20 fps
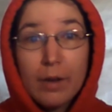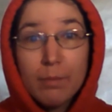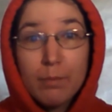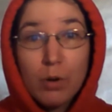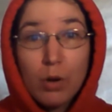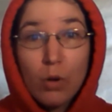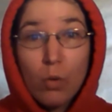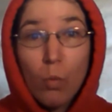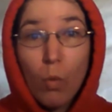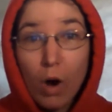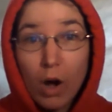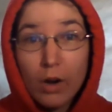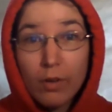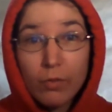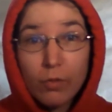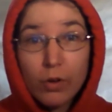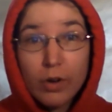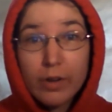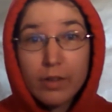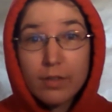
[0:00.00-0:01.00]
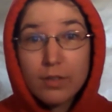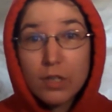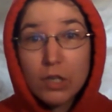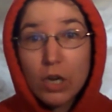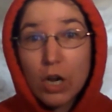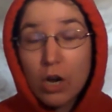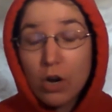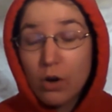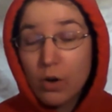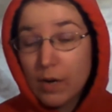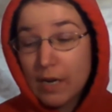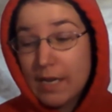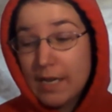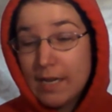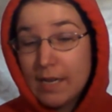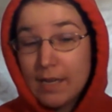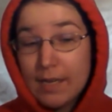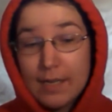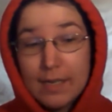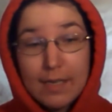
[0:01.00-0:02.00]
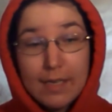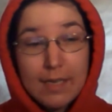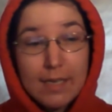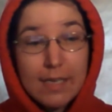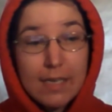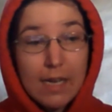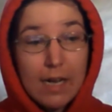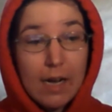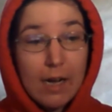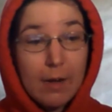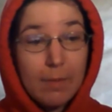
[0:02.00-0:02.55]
in book 1 for us to know is